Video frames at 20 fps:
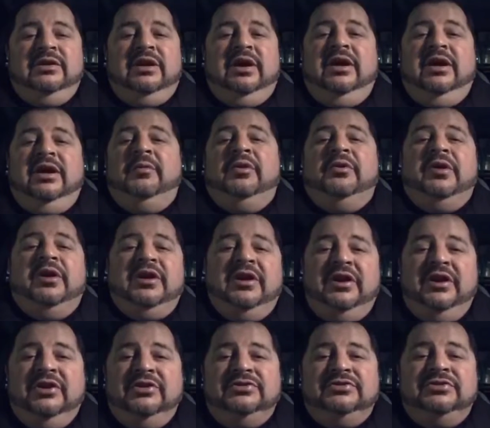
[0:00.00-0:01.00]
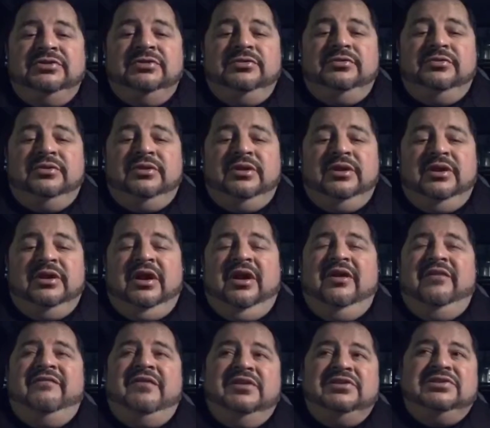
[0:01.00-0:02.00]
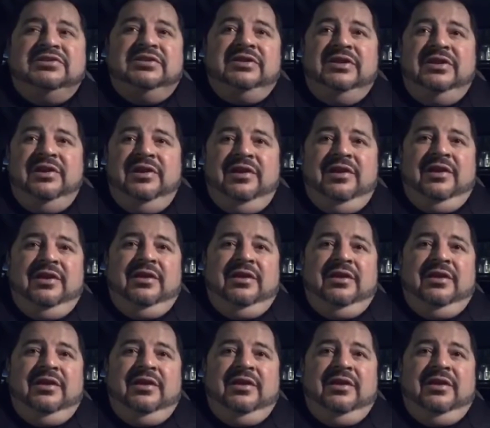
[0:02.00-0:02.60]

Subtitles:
I immigrated here too. And I eventually,